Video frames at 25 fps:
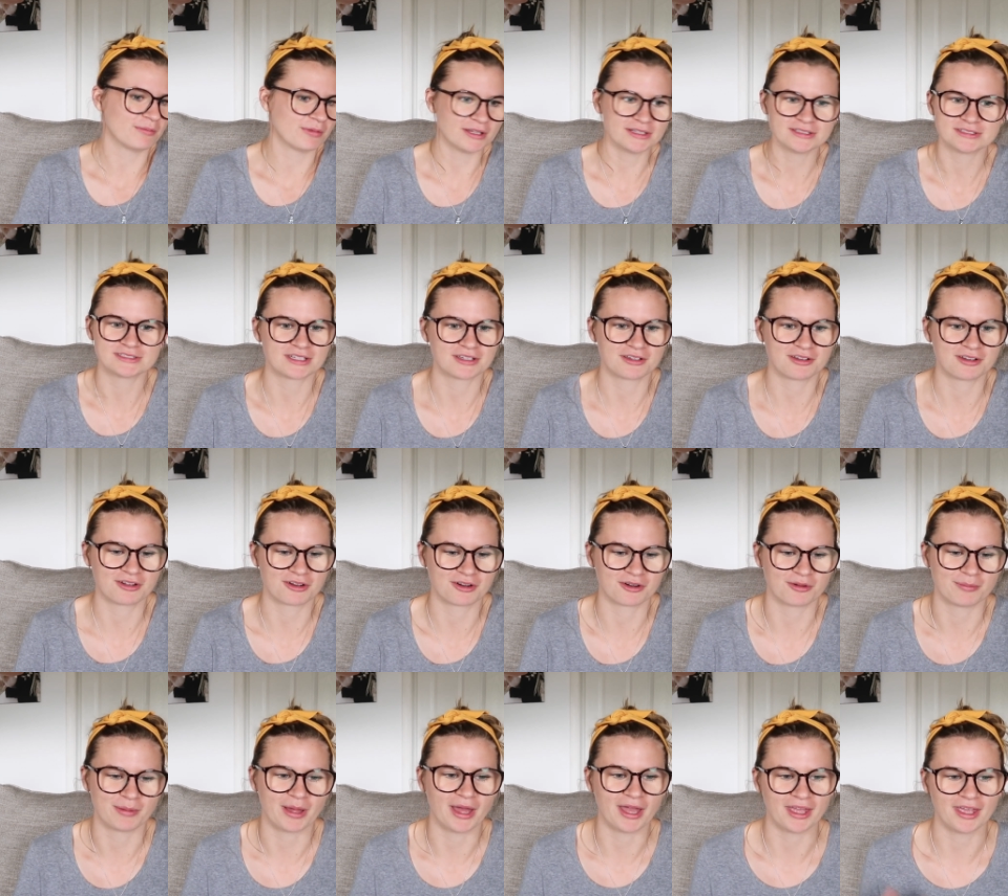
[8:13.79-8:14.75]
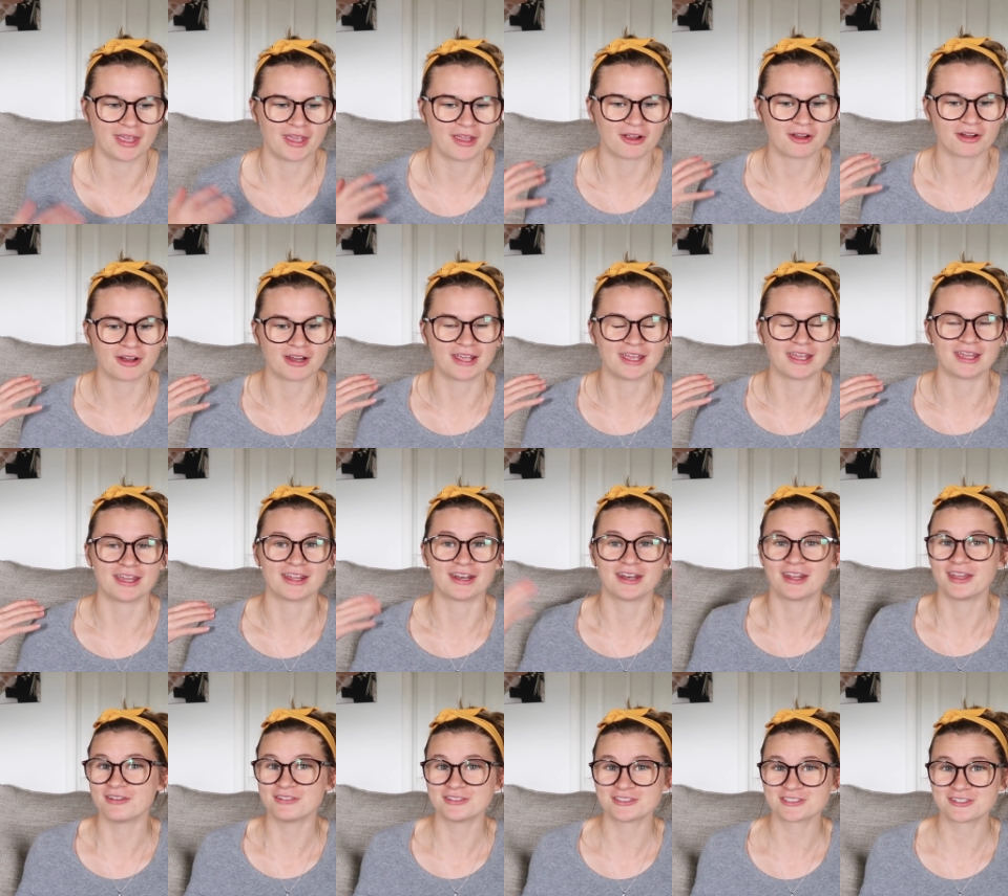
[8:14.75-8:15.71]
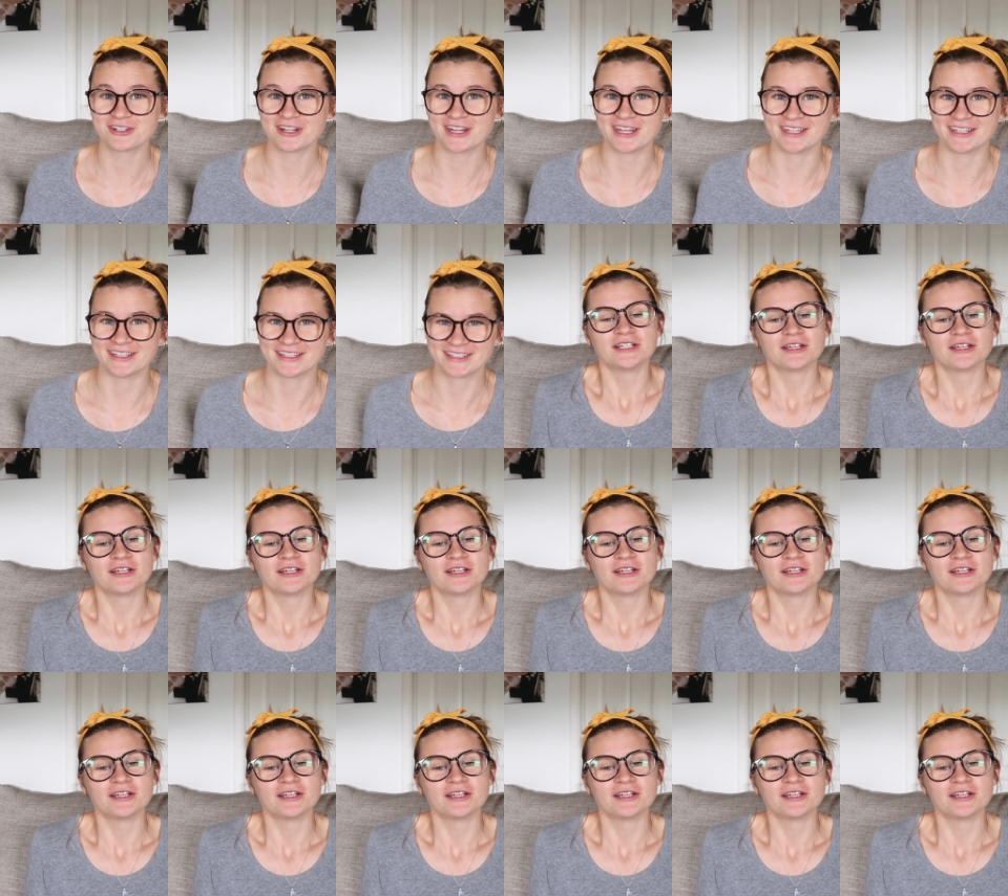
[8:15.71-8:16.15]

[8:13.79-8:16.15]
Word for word: Plus I could curl my hair, and it was great.